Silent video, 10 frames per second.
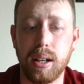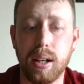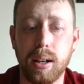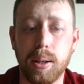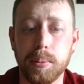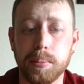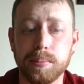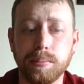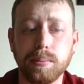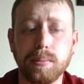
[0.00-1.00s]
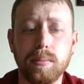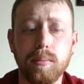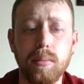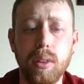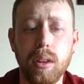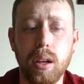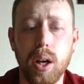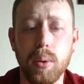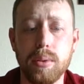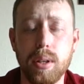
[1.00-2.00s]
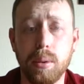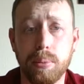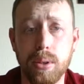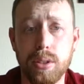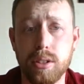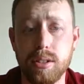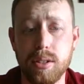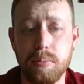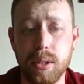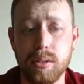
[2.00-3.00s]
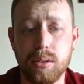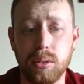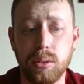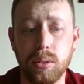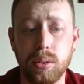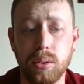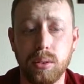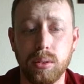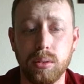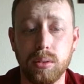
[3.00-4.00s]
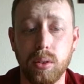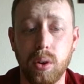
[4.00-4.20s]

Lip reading: I was able to purchase this pistol